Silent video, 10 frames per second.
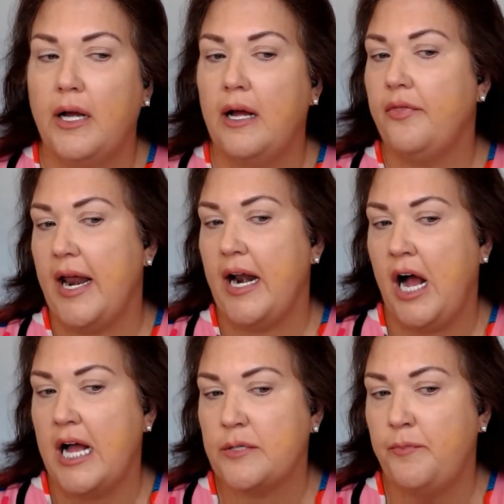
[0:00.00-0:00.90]
that
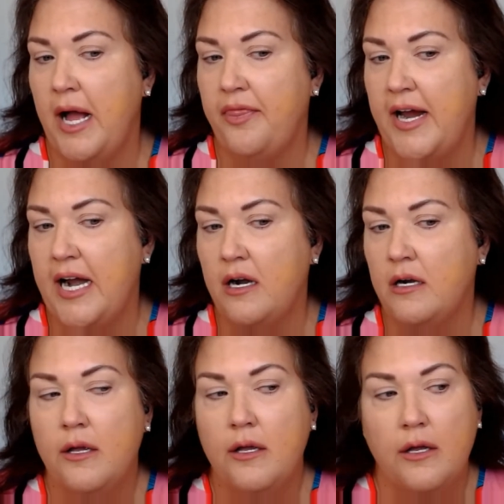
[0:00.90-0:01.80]
hot spot there,
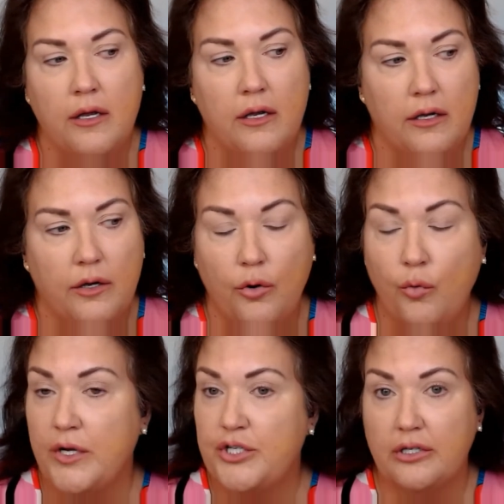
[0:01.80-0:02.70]

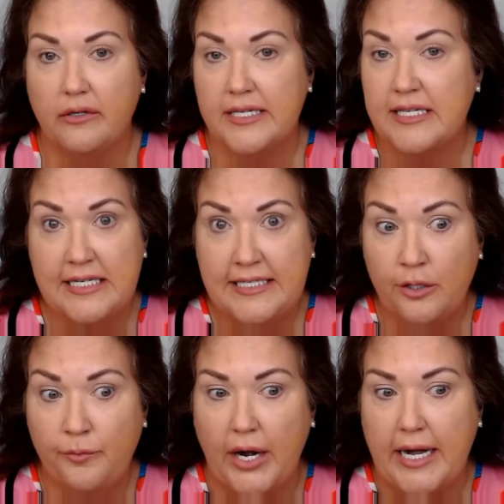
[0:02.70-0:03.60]
which isn't a deal
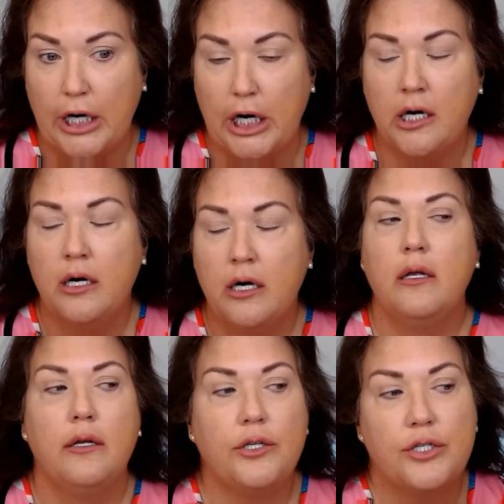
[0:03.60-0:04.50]
breaker,
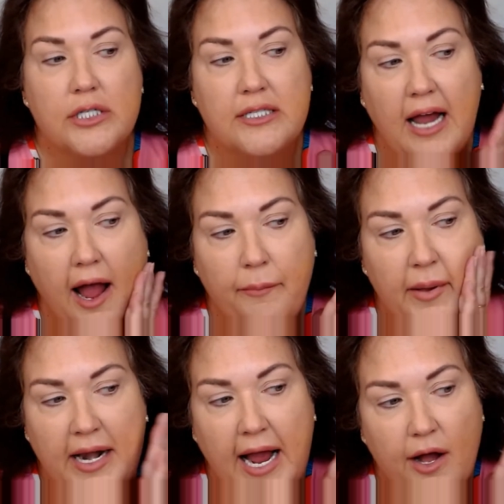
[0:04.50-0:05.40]
just tap it
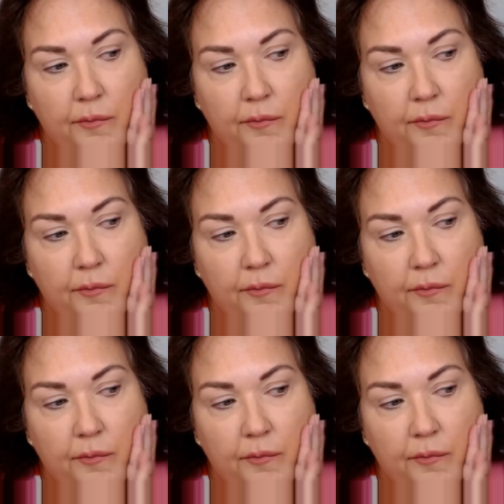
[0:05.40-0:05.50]
out.